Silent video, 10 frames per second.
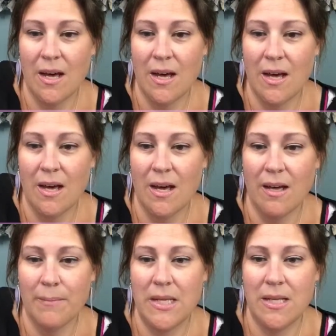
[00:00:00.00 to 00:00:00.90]

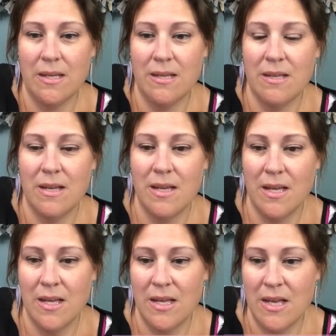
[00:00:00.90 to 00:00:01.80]
um,
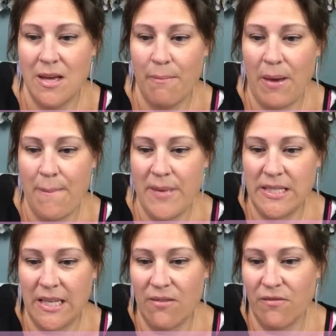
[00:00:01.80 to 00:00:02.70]
my
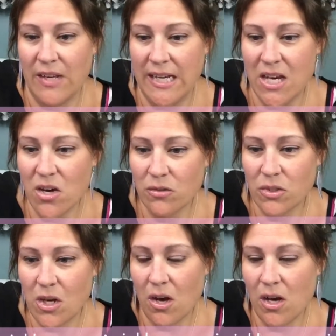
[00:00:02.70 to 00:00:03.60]
missing
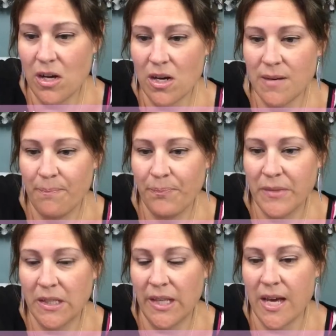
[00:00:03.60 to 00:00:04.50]
videos are,
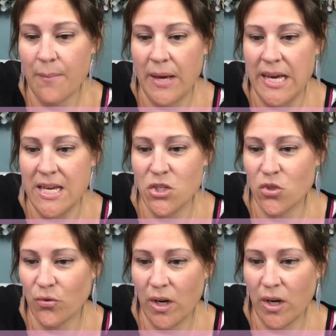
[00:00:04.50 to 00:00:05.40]
like my
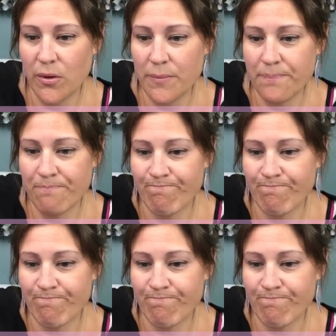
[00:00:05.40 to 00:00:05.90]
intro.